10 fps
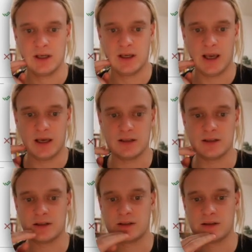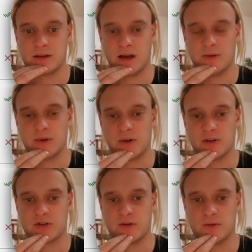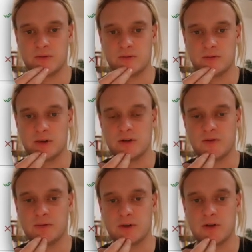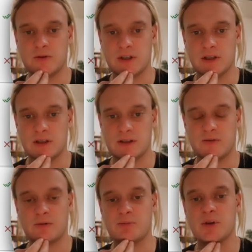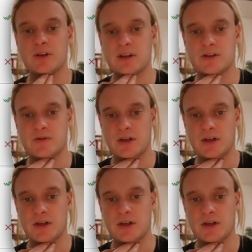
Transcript: And I would also, you know, if I were using this, if I were building this for an